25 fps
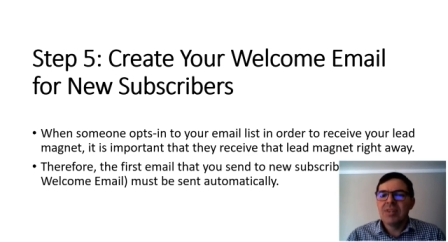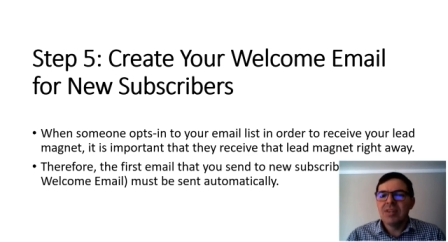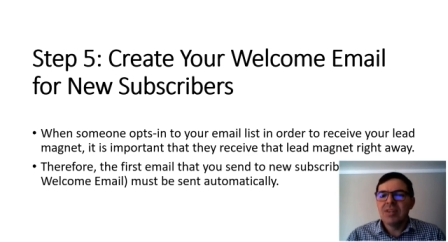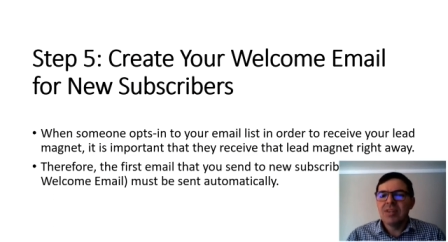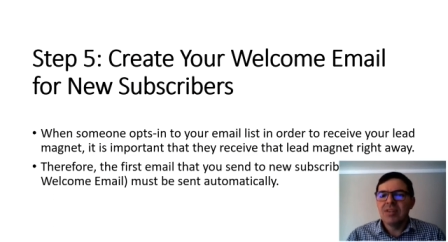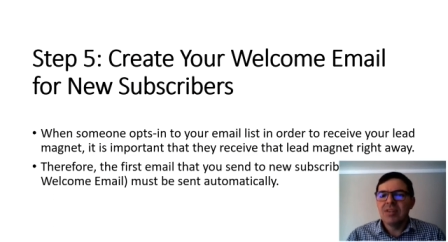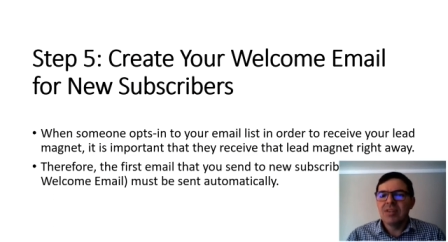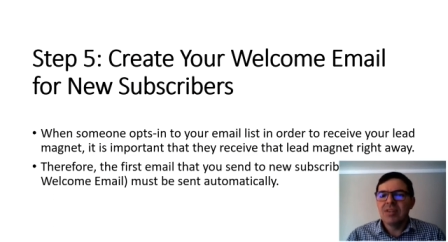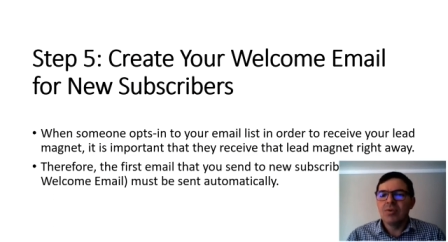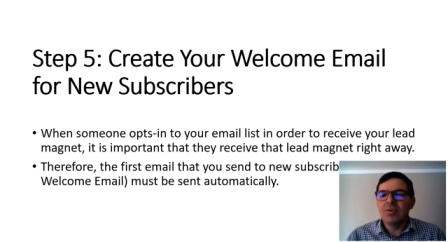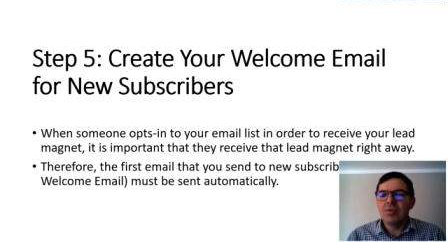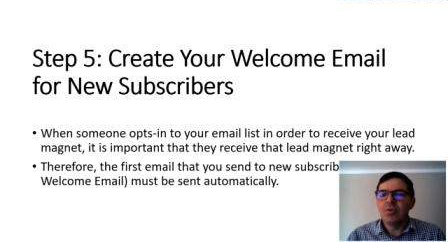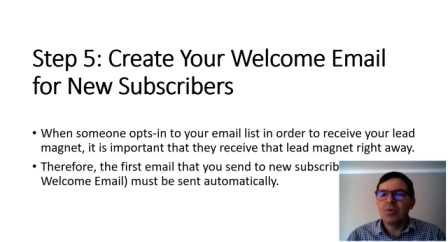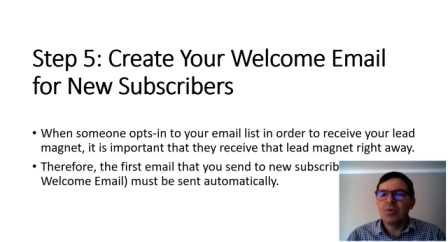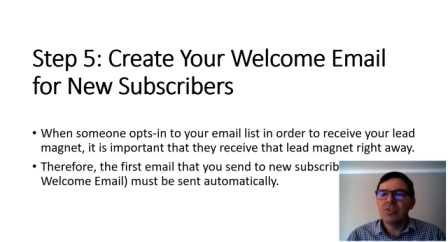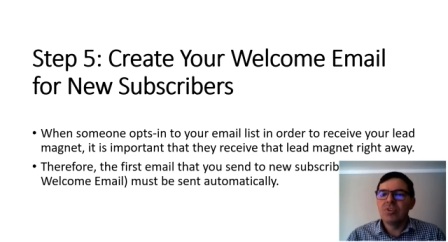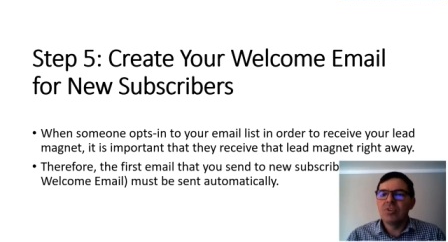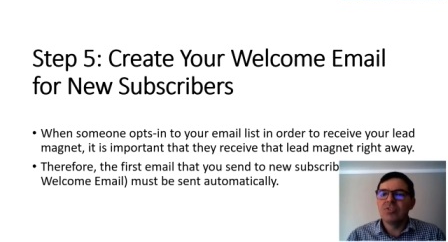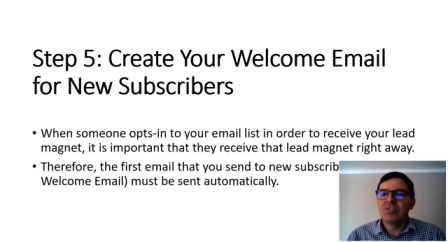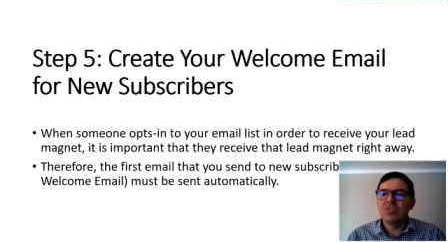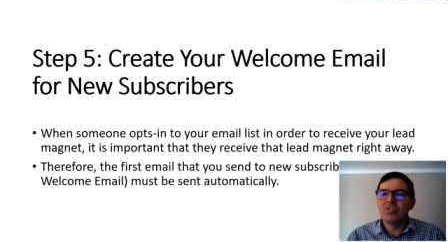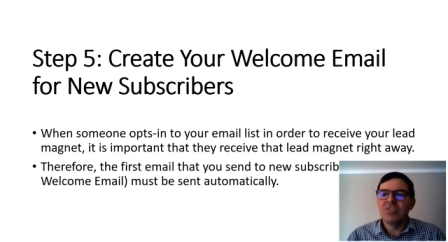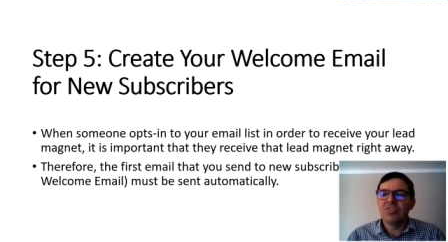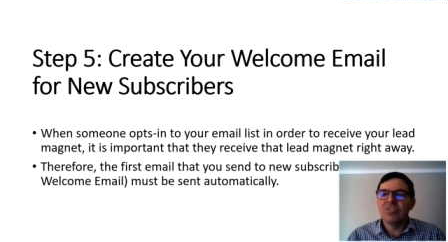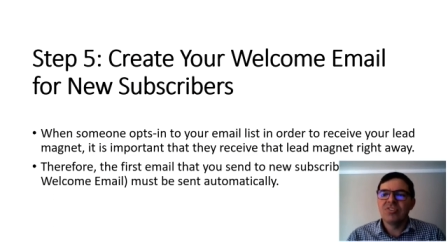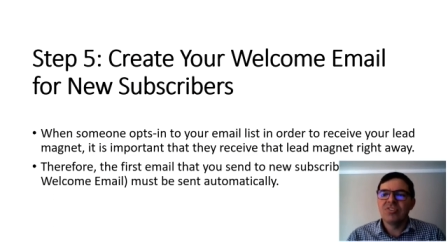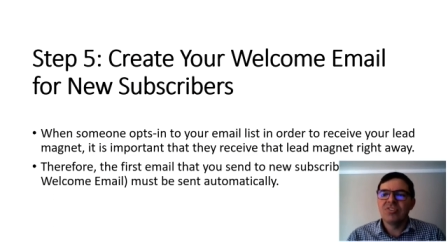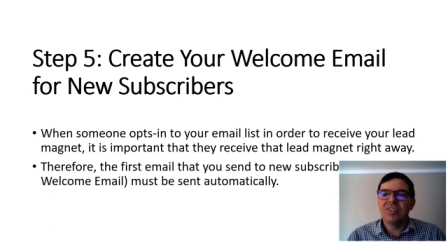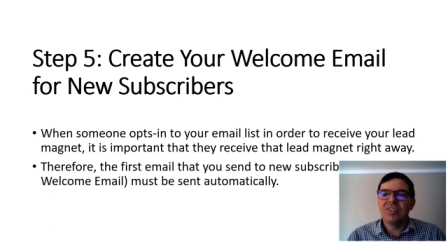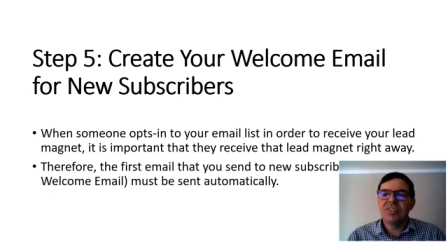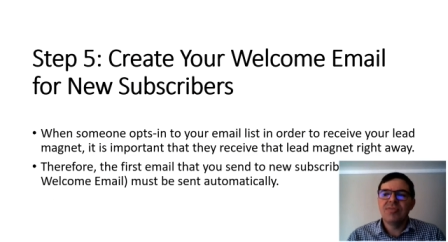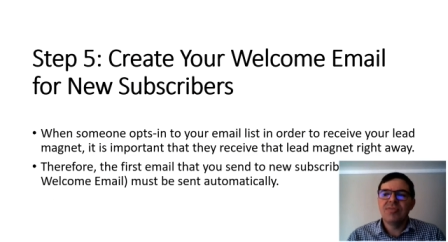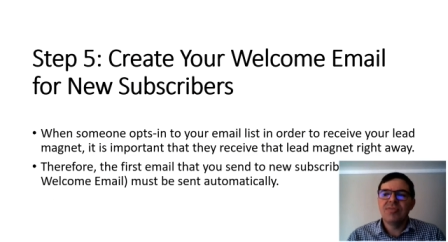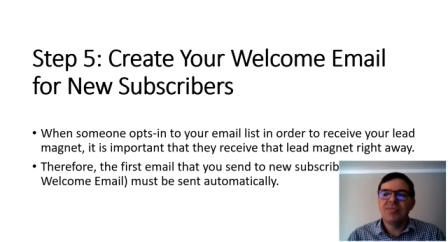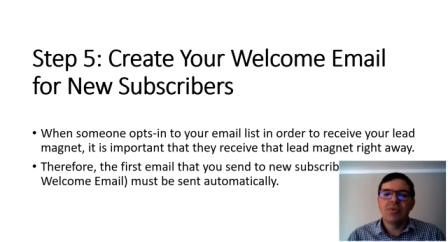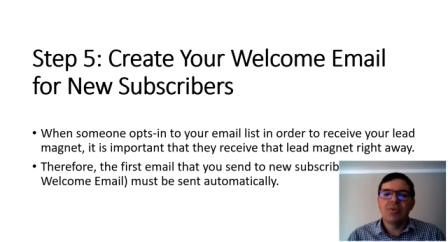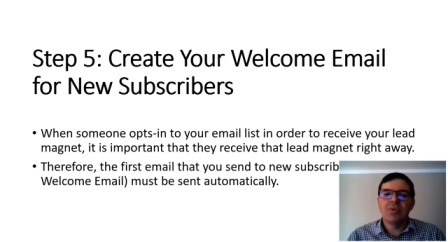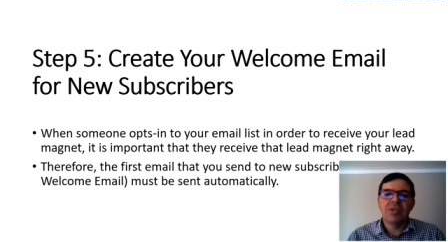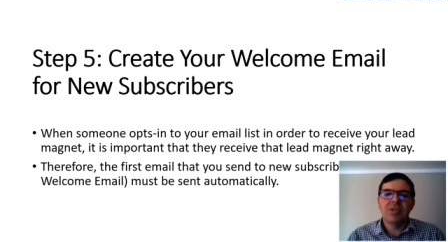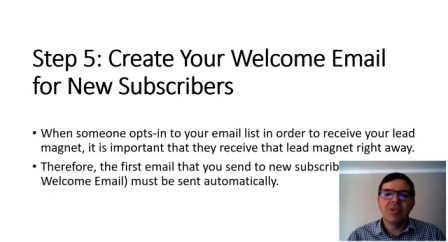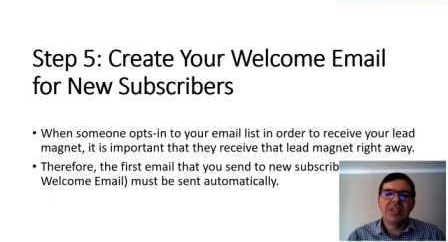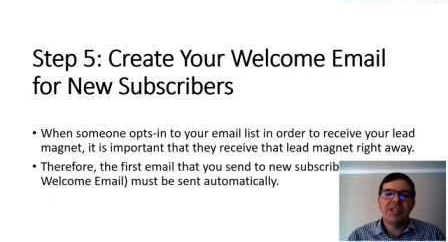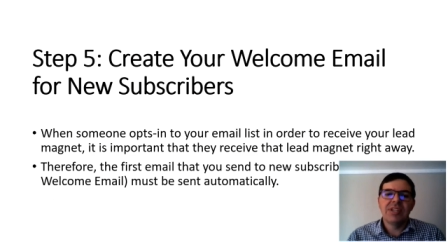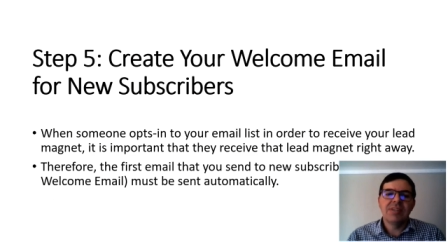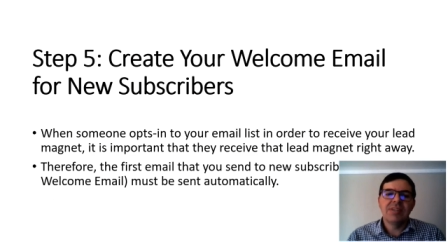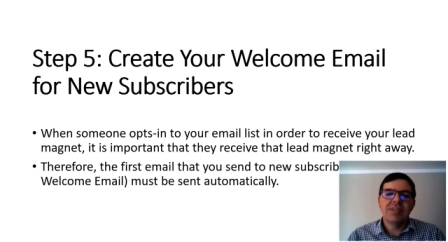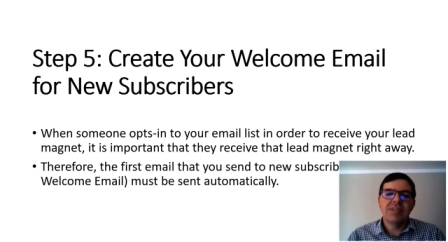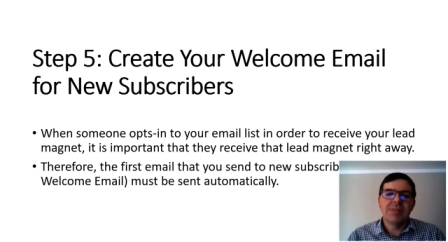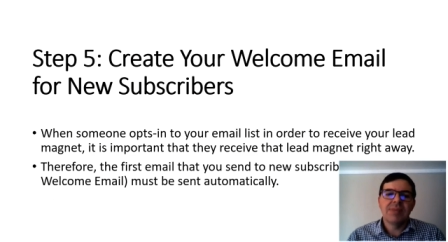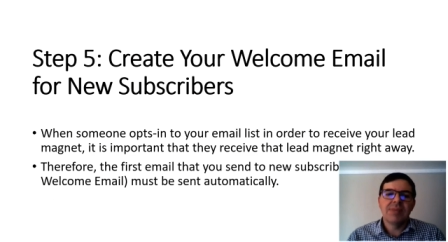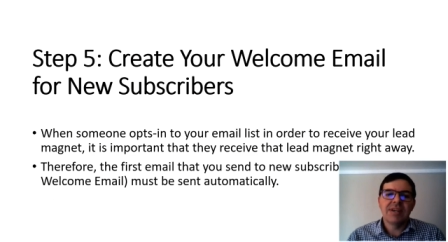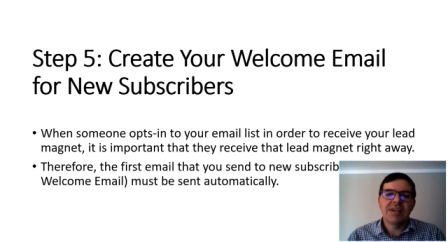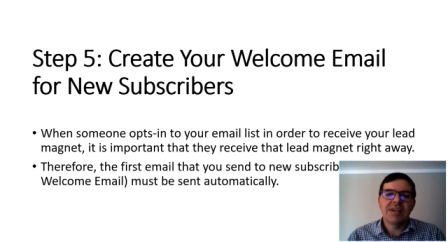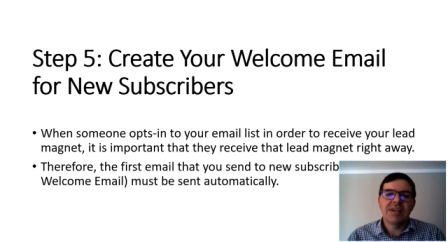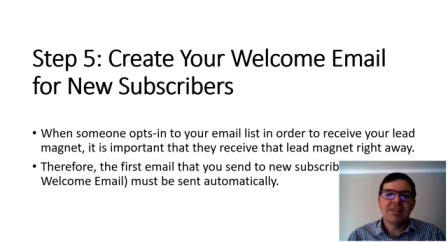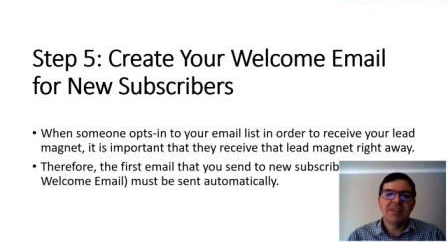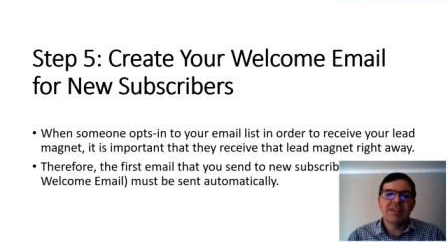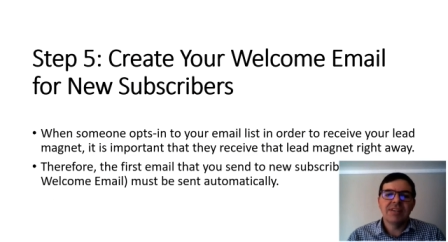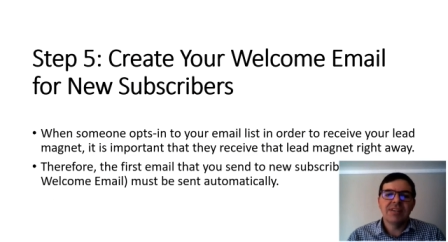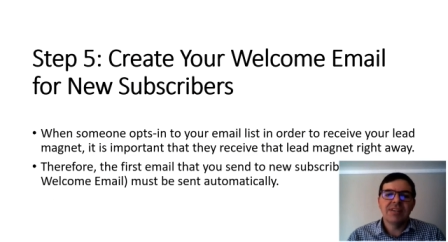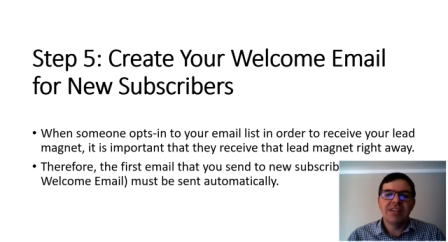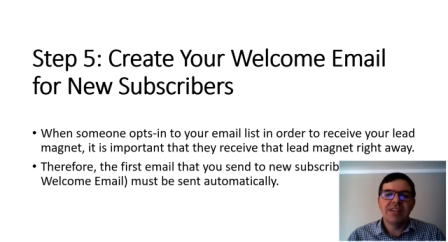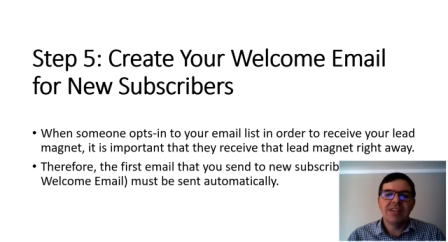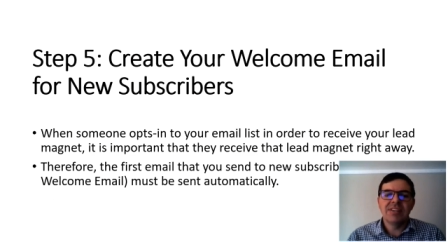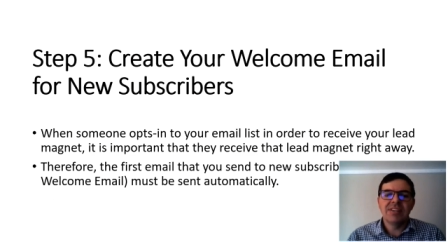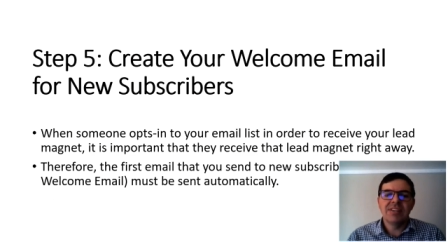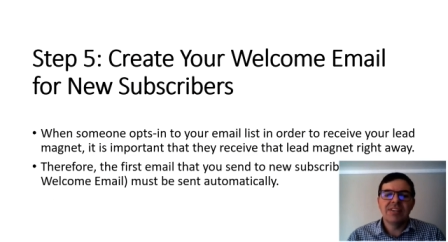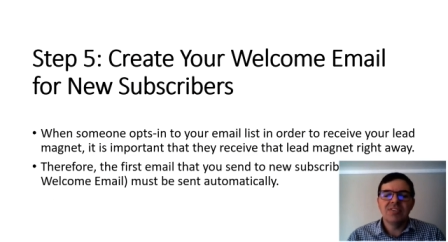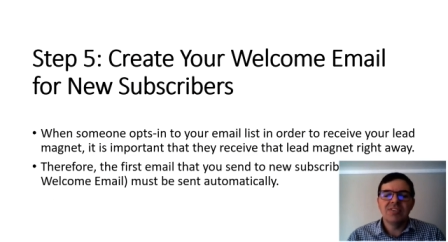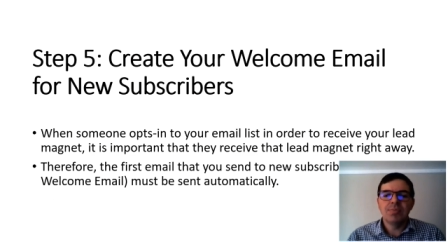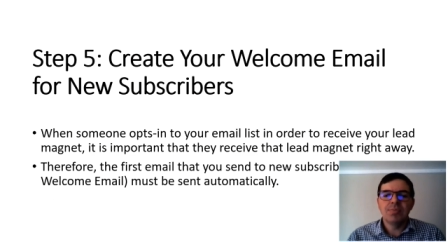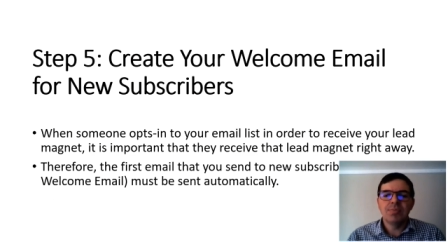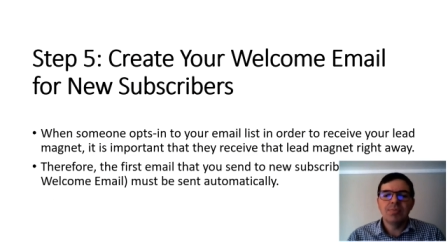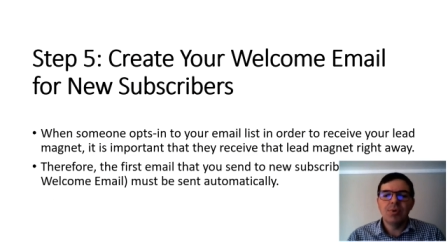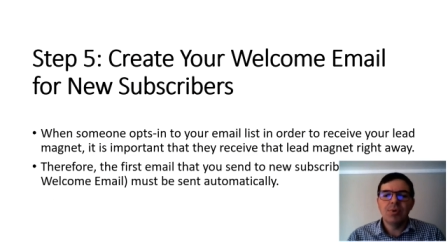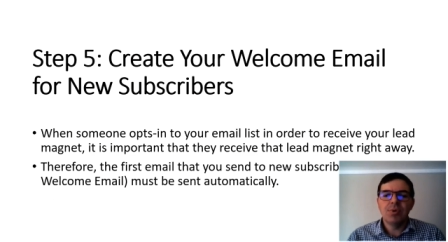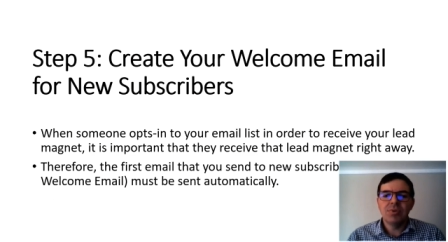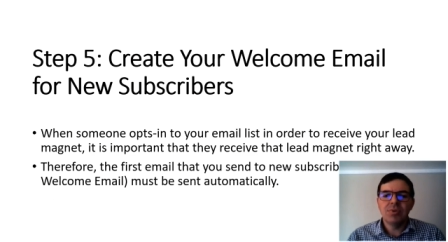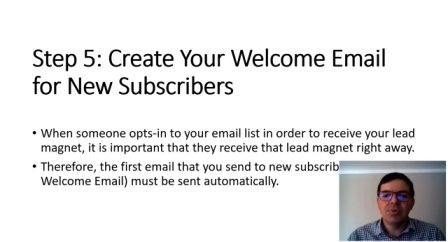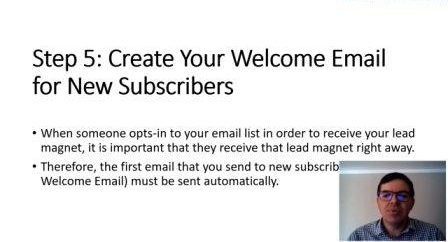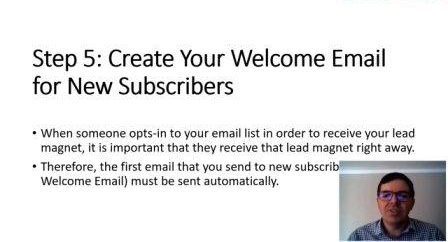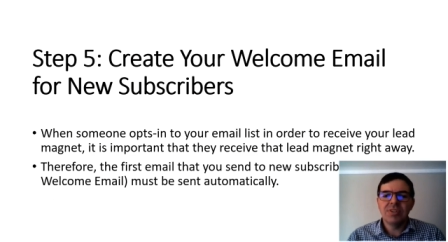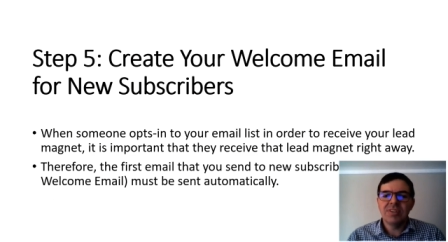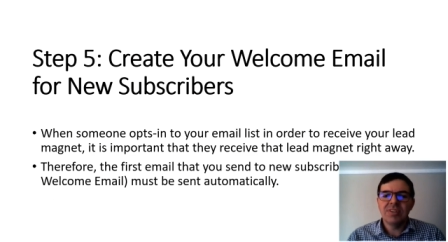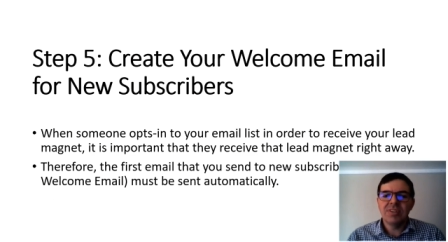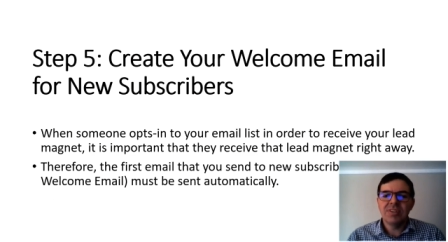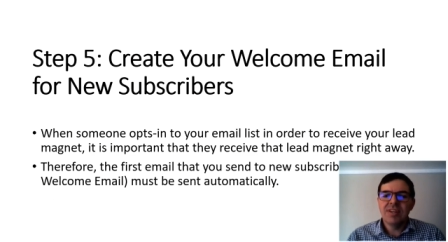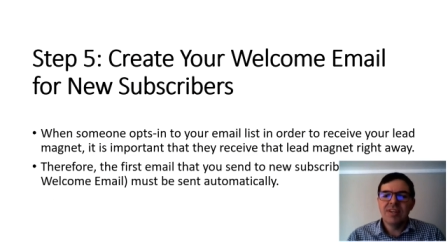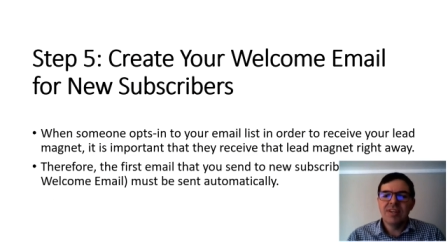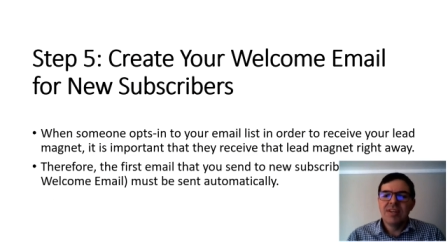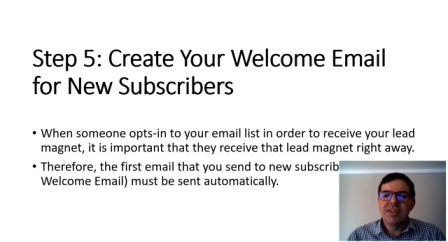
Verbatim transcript: in order to receive your lead magnet, it is important